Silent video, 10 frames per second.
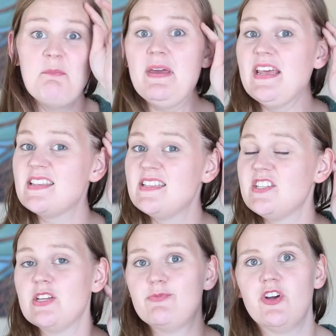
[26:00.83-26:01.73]
My next
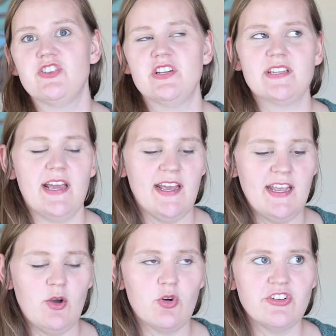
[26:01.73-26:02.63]
stitching project,
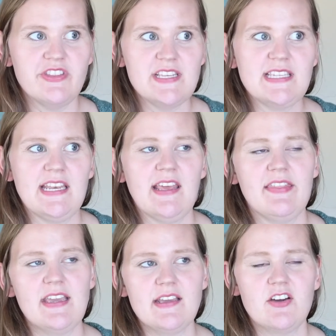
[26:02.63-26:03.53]
I ordered this and I
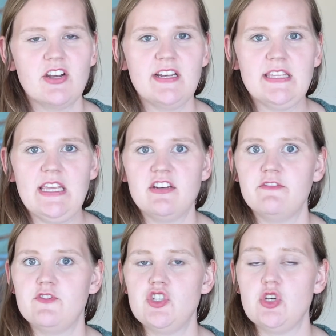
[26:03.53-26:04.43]
think I got it at the end
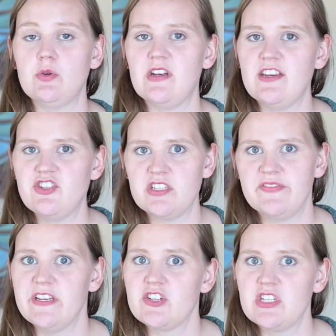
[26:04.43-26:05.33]
of June and I just
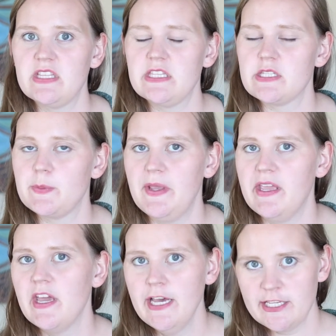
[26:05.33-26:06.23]
finished it this
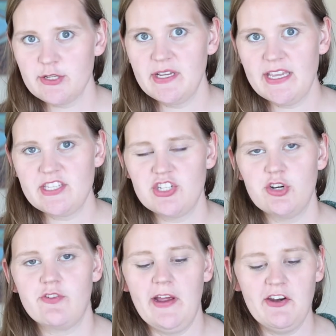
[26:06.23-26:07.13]
week. So I guess it
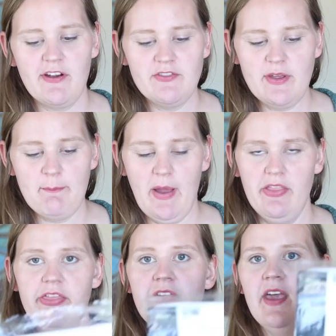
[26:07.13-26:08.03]
took right around a
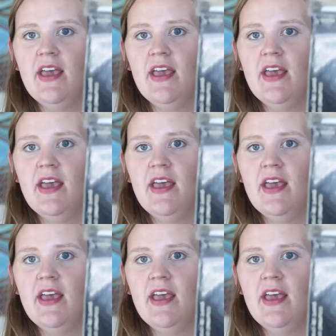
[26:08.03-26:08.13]
month.